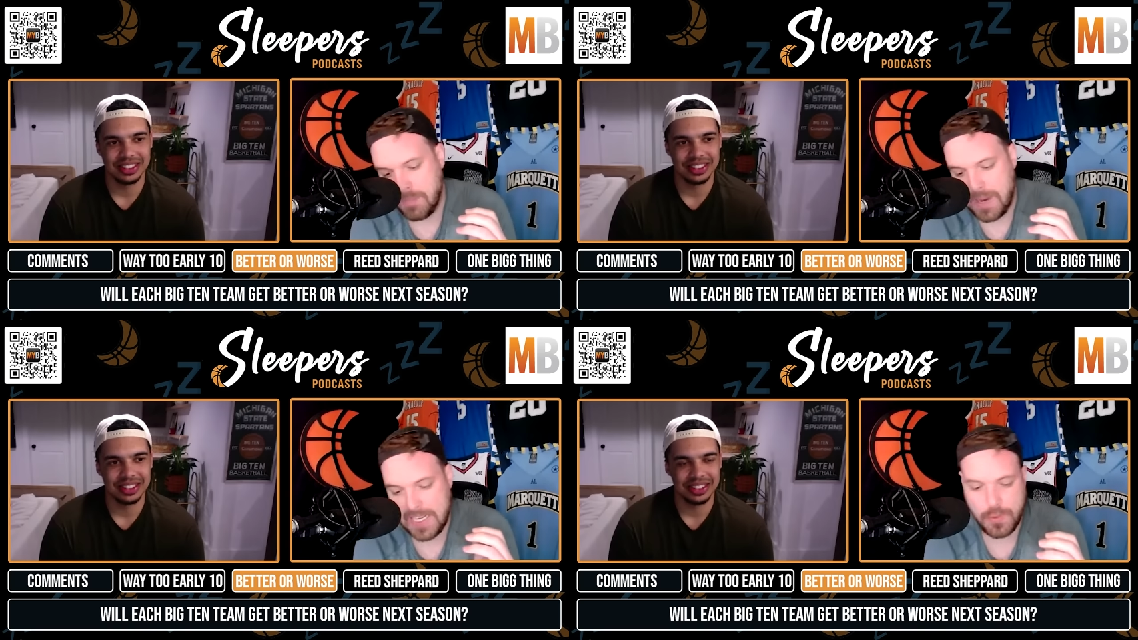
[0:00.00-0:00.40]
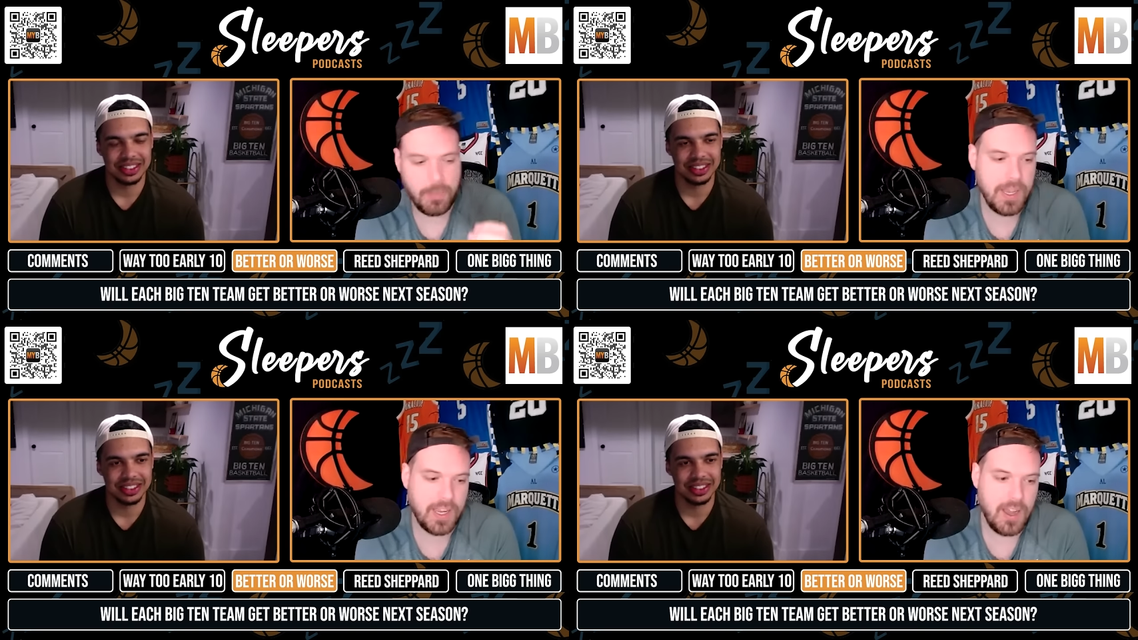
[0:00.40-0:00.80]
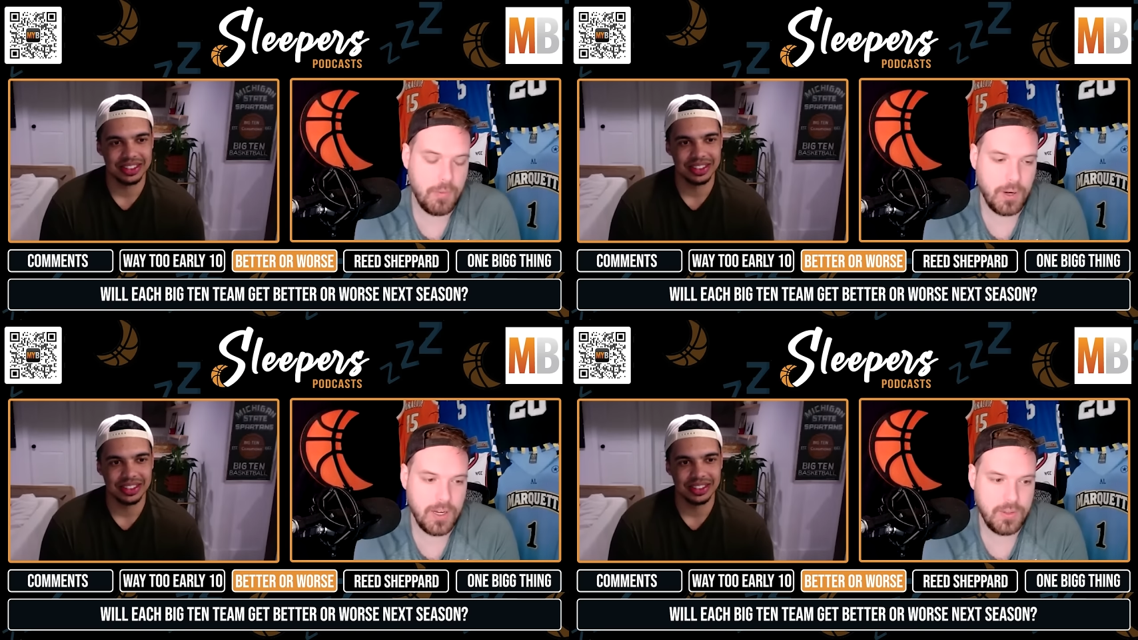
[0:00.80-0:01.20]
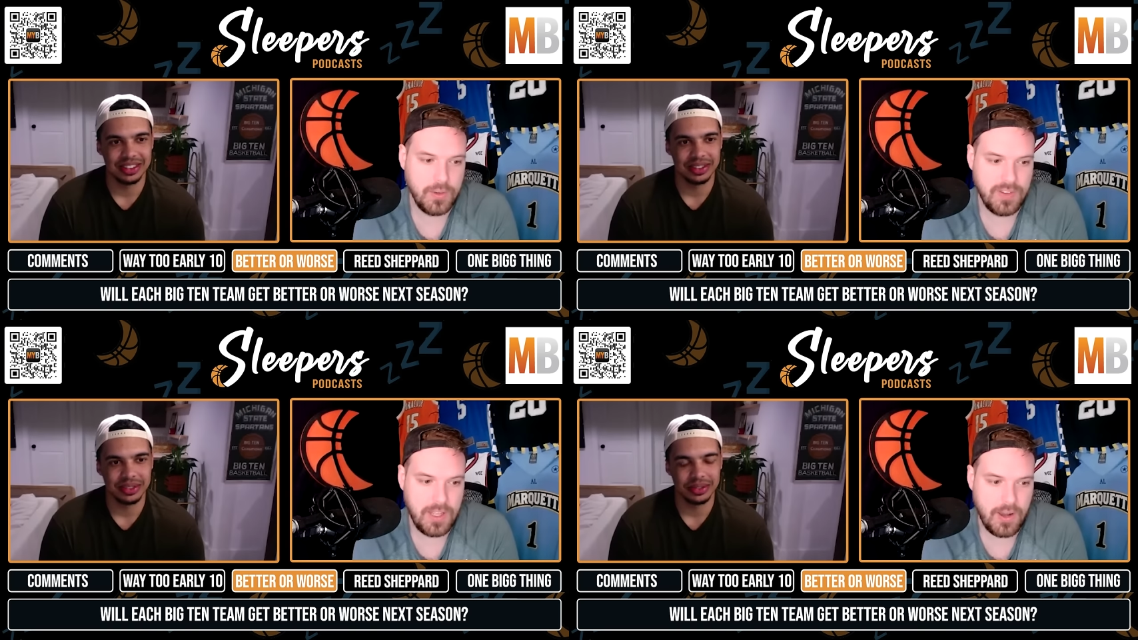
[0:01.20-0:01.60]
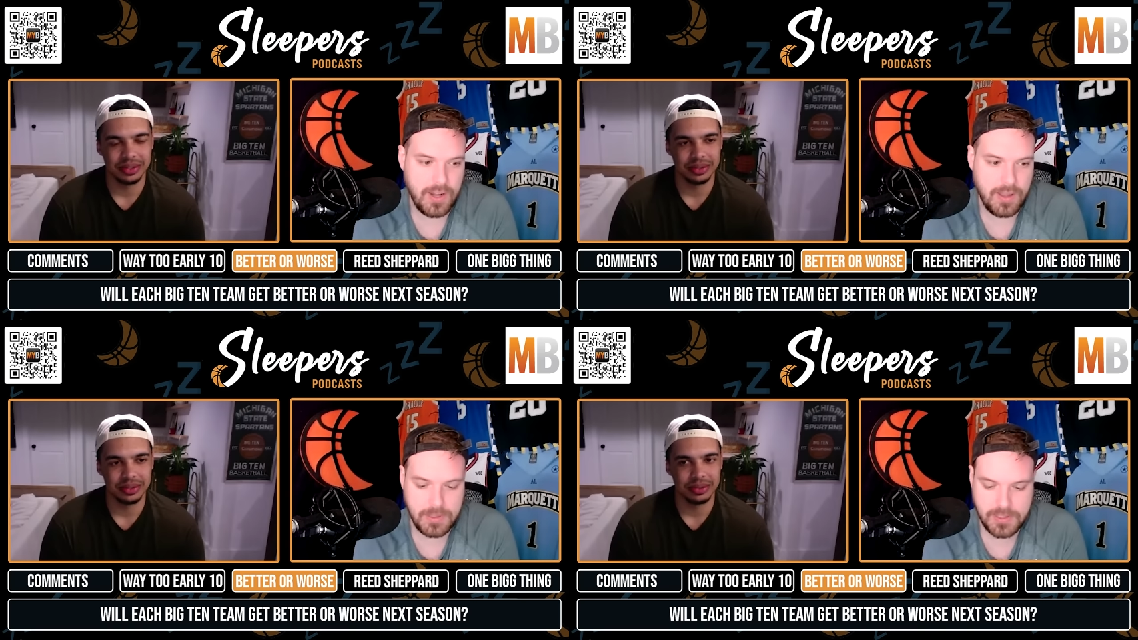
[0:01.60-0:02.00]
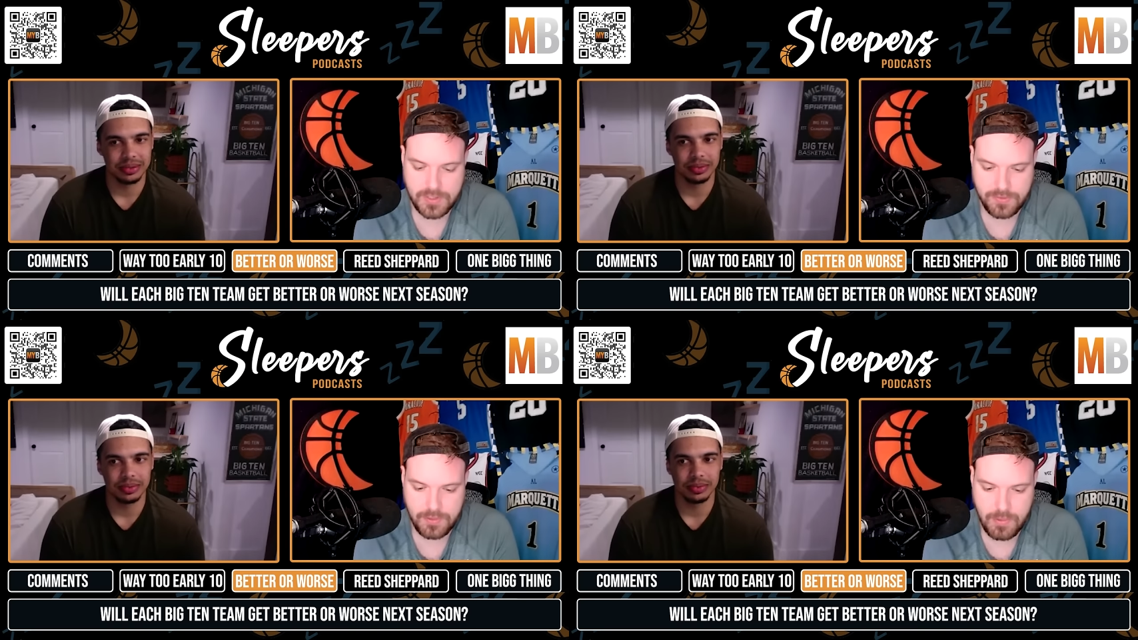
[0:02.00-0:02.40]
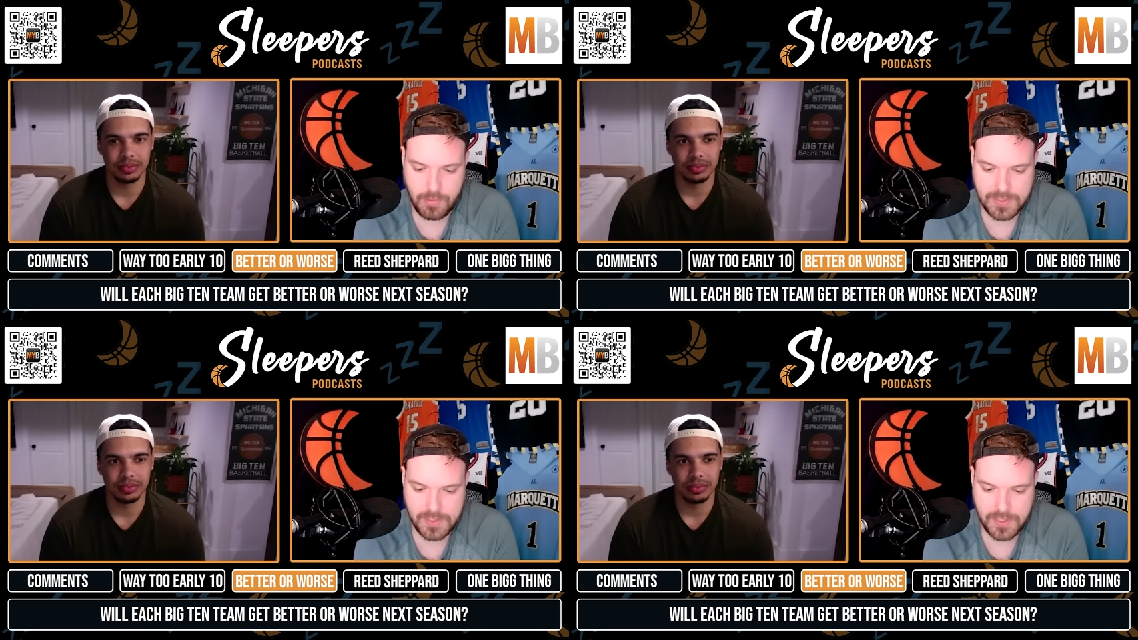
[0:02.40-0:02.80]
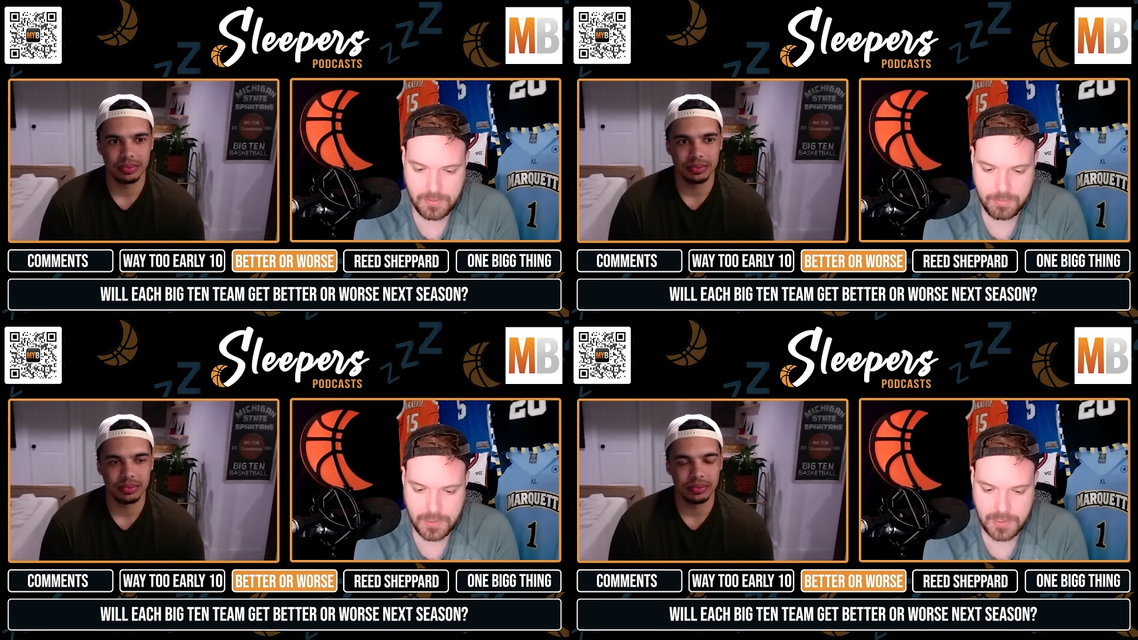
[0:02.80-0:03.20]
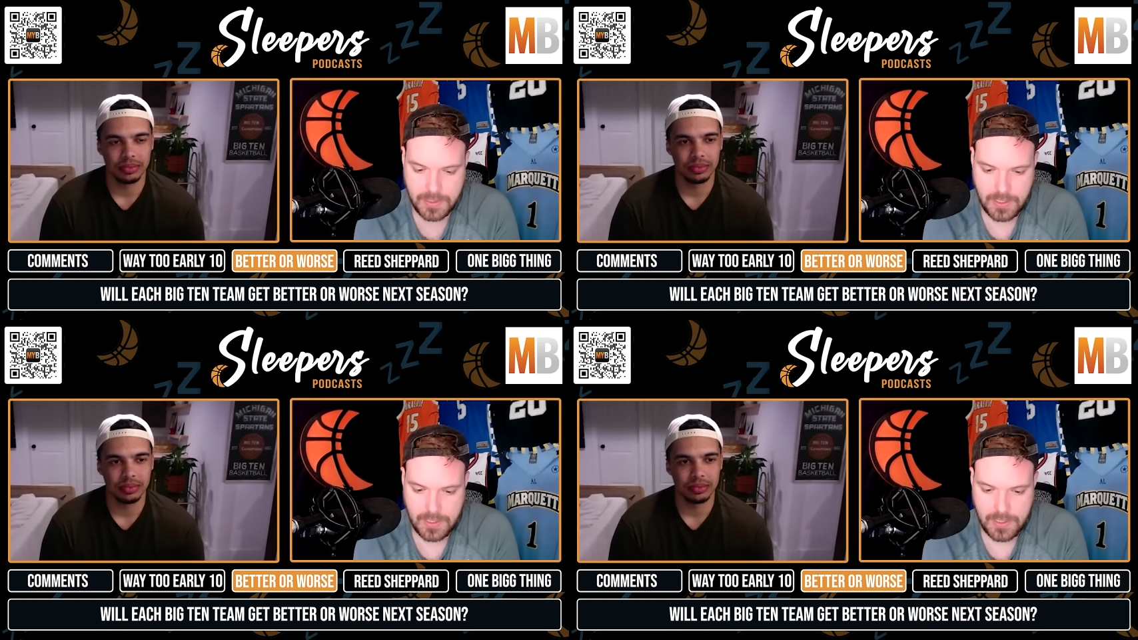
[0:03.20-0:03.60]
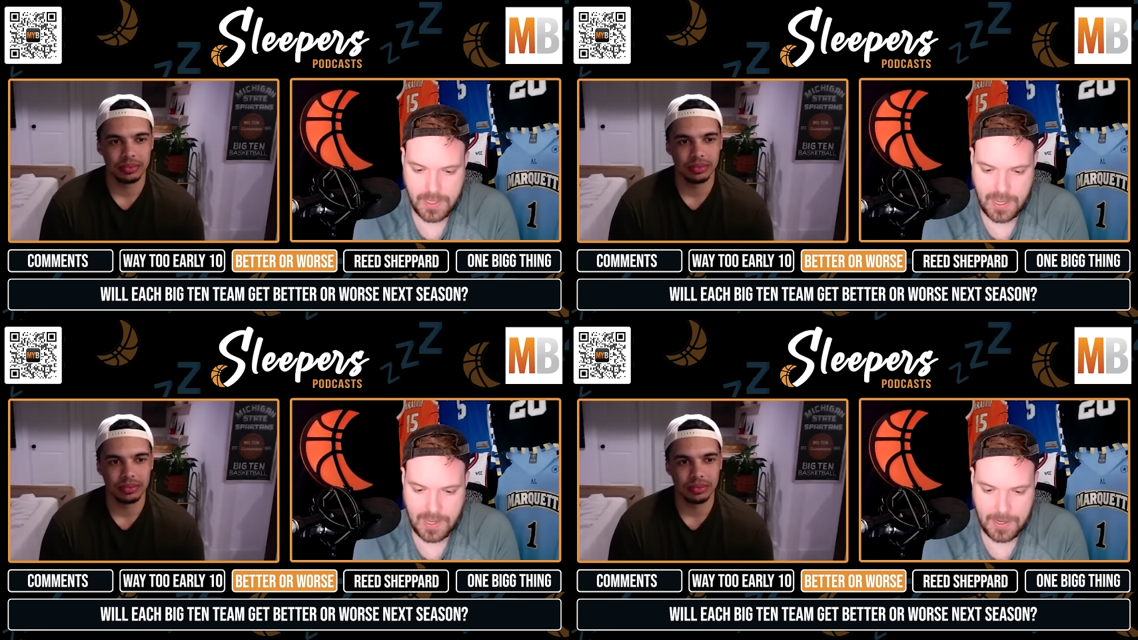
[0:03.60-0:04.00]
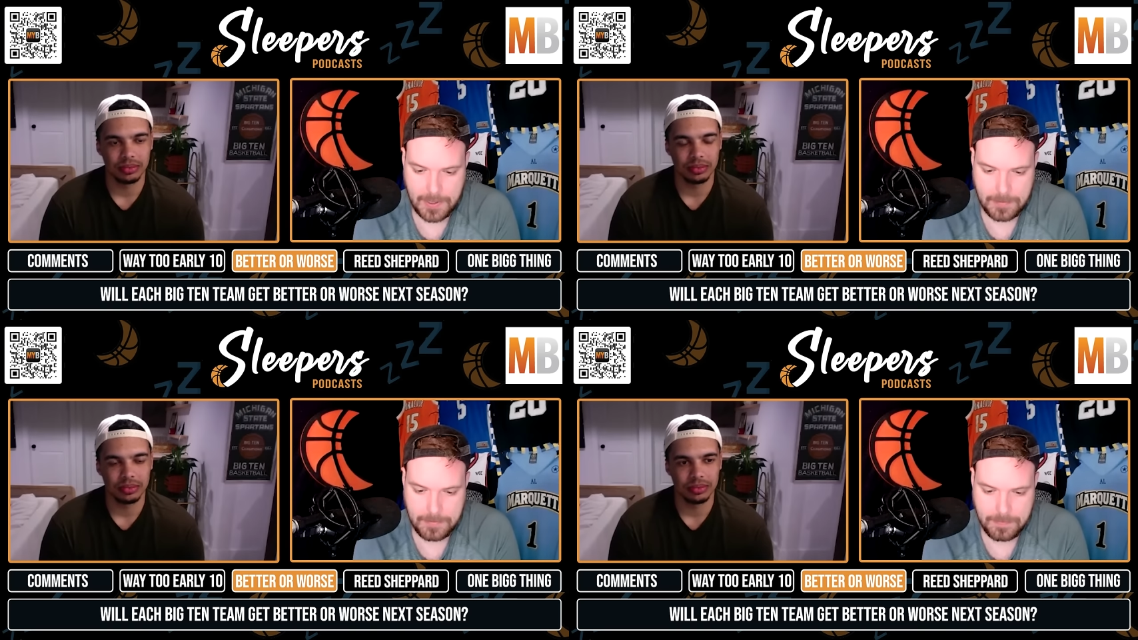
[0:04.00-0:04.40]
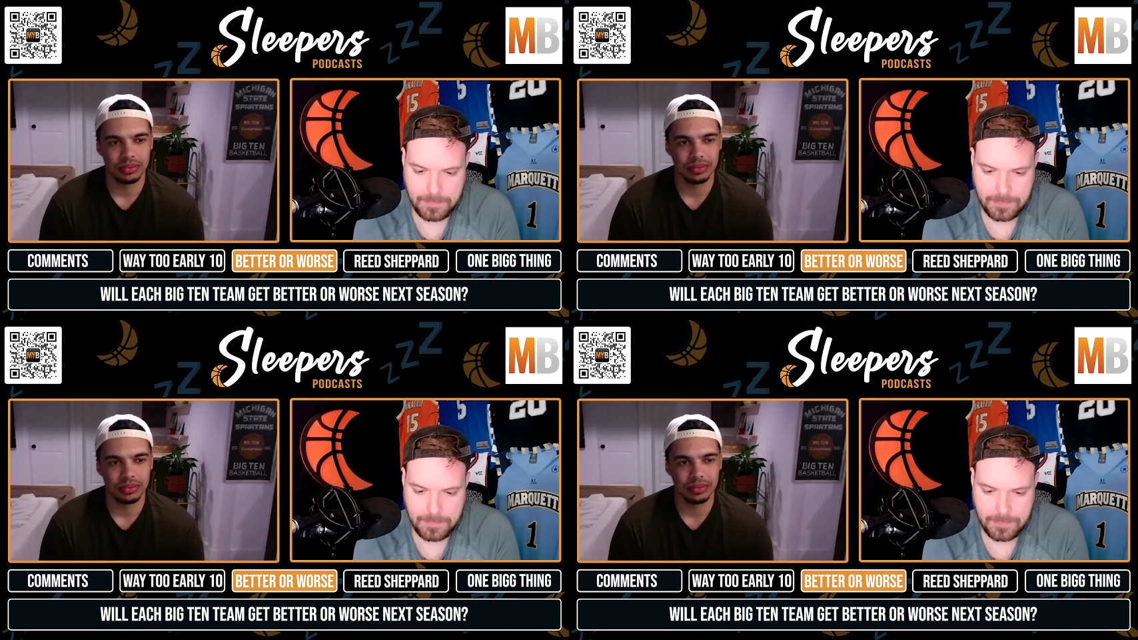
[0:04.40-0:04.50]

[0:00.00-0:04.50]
Speaker 1: Boswell pickup. We're gonna do a video on him in just a few moments here, but I